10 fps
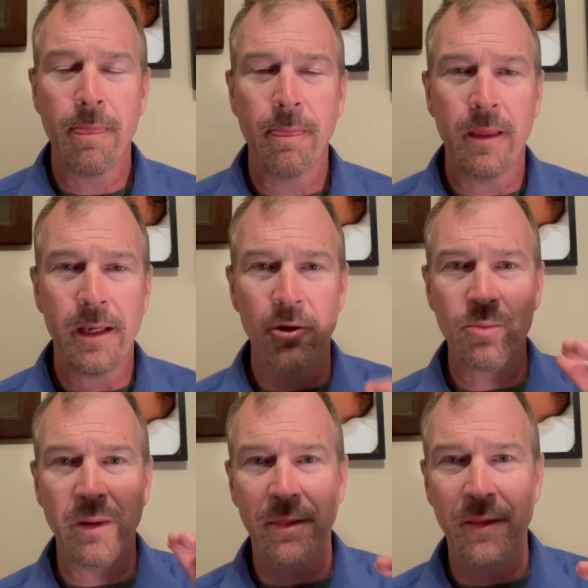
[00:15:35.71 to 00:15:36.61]
Here's
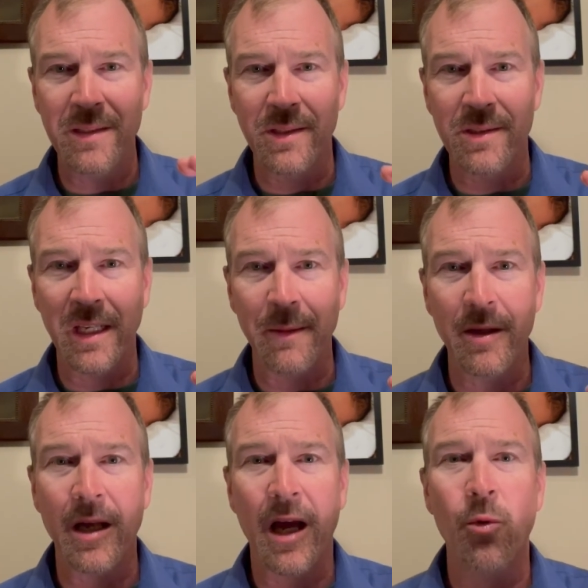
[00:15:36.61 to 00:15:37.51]
my thesis
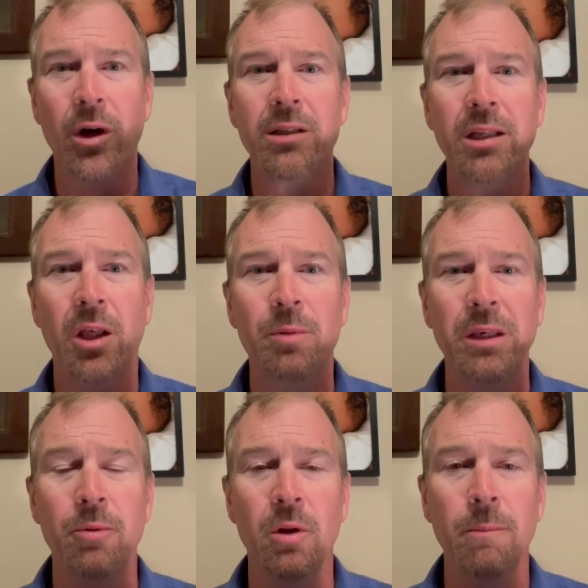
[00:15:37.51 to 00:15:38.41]
statement. I want to tell
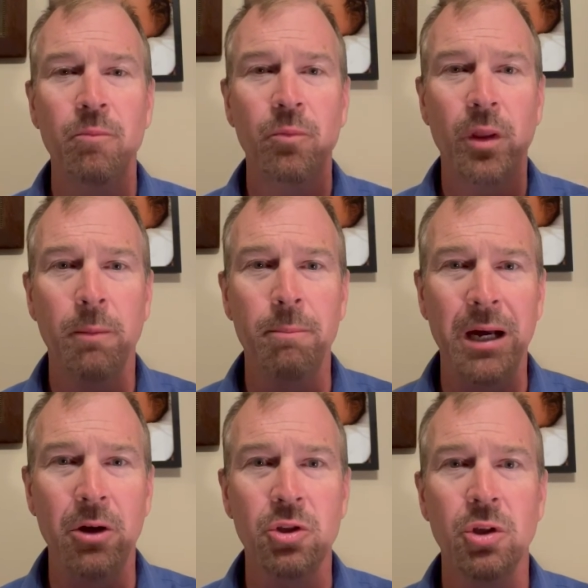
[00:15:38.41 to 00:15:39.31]
people
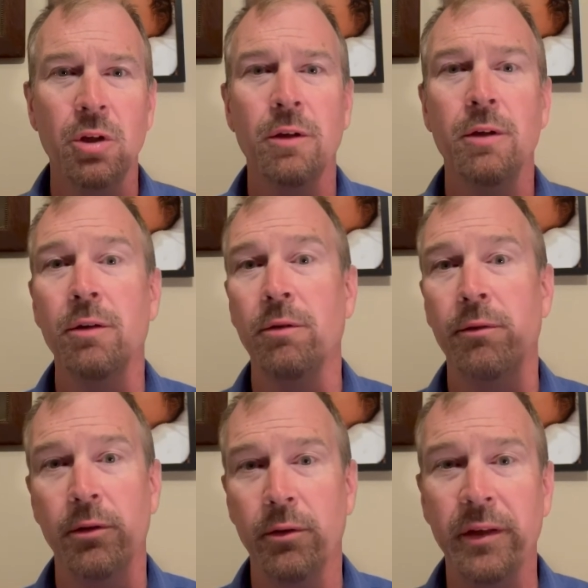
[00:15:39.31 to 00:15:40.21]
about
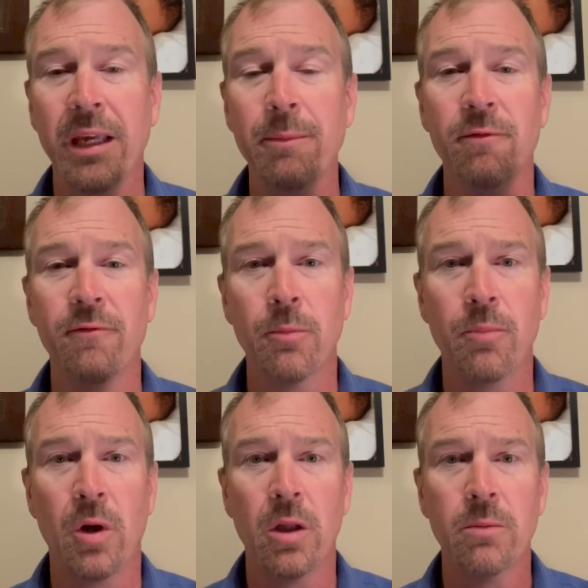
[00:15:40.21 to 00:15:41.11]
the game of
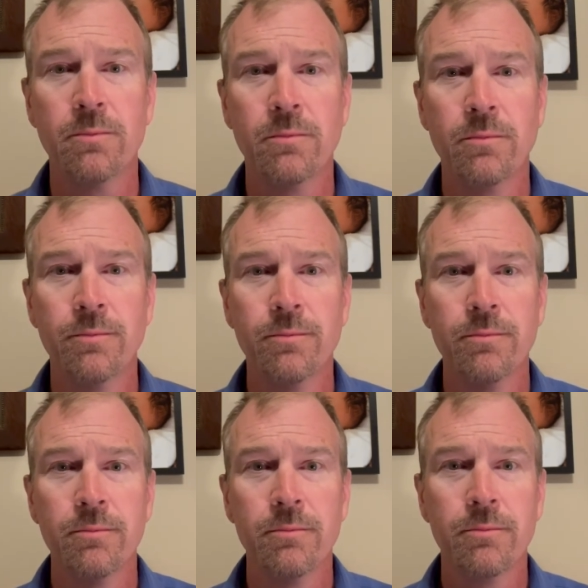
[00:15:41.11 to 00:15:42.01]
football.
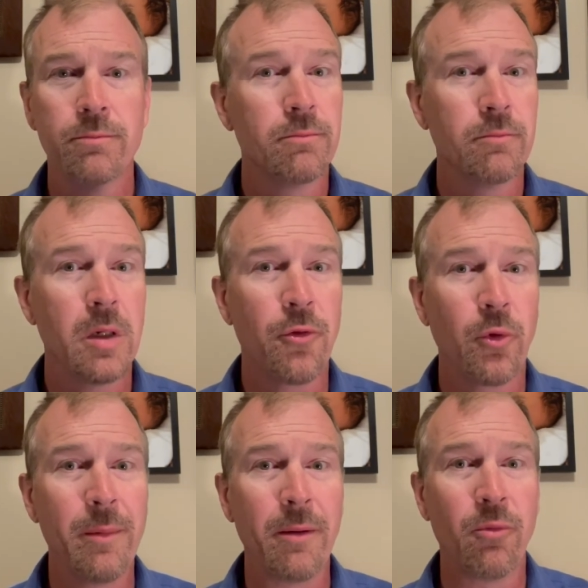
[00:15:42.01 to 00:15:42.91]
My
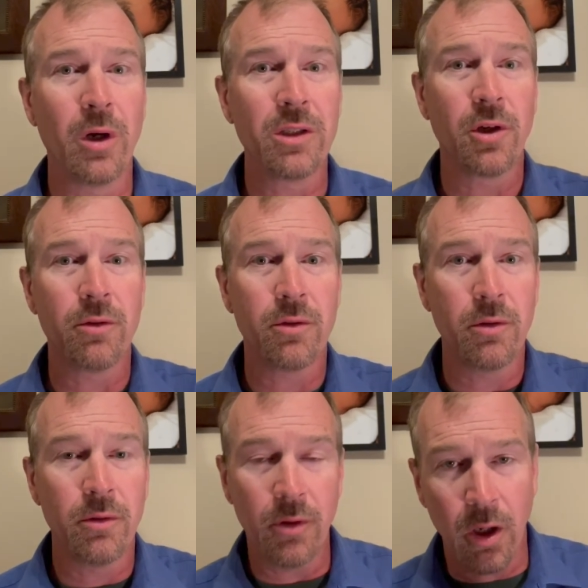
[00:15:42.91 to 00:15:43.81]
3 main points are
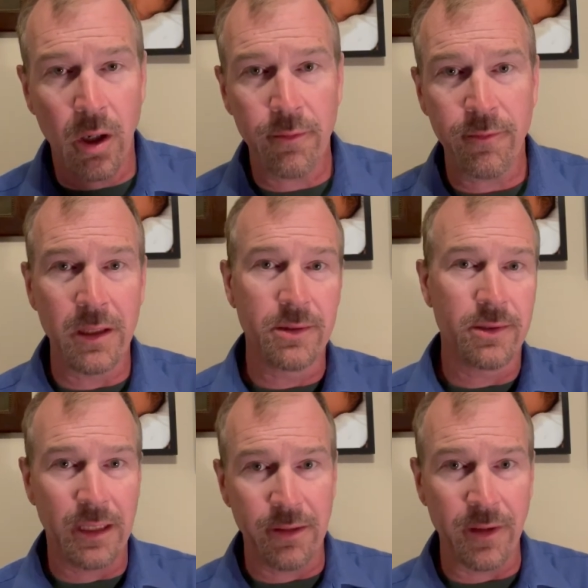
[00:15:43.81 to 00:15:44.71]
offense,
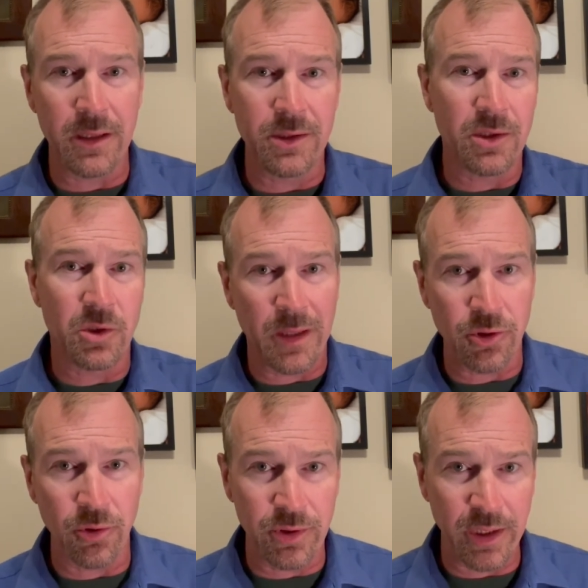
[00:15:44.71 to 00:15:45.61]
defense, and
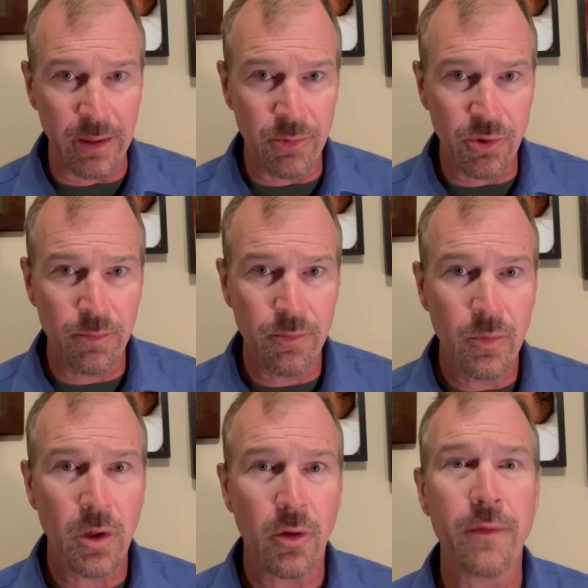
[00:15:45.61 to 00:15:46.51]
special teams.
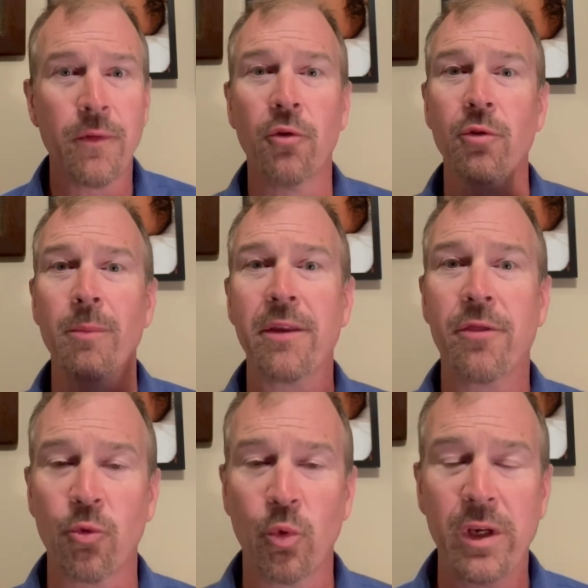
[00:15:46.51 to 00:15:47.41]
All right, those are my
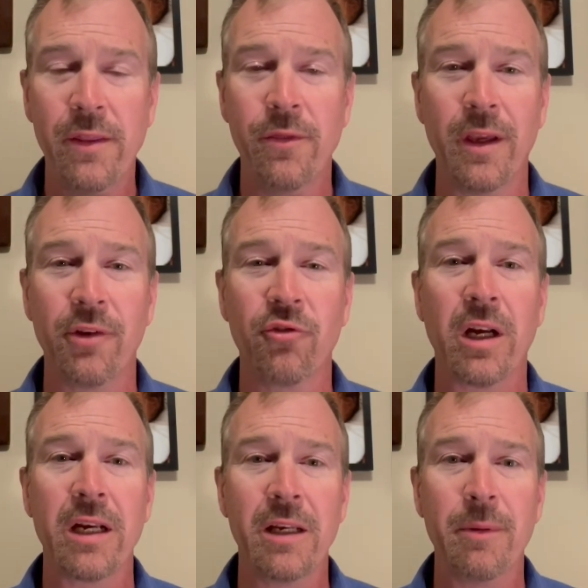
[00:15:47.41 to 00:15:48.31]
3 things that
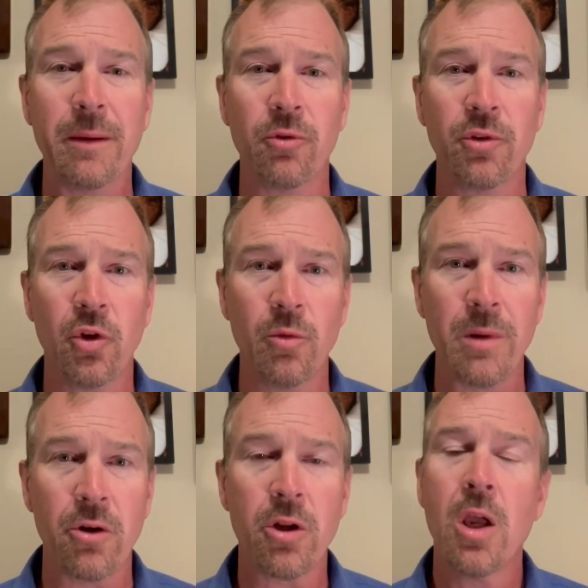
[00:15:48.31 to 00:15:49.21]
I need people to know about.